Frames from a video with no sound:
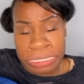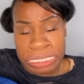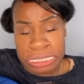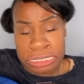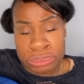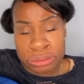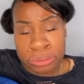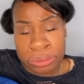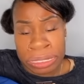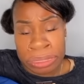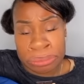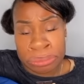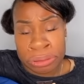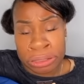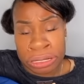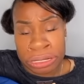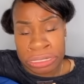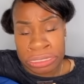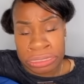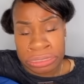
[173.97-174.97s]
Rest in
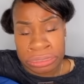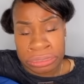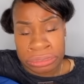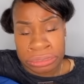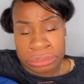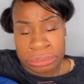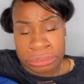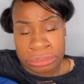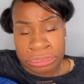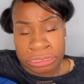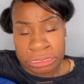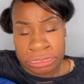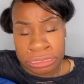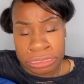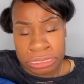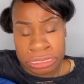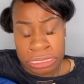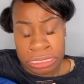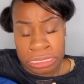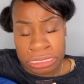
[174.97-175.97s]
peace, Grandpa.
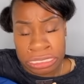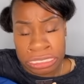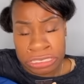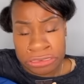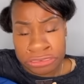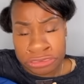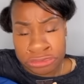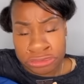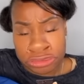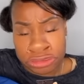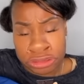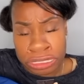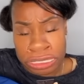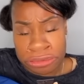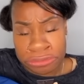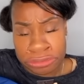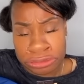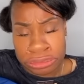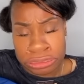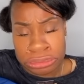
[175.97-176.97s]
I
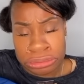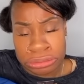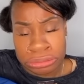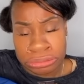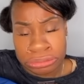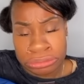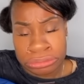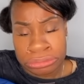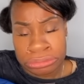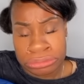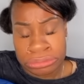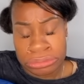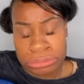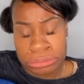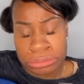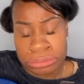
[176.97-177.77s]
love you forever.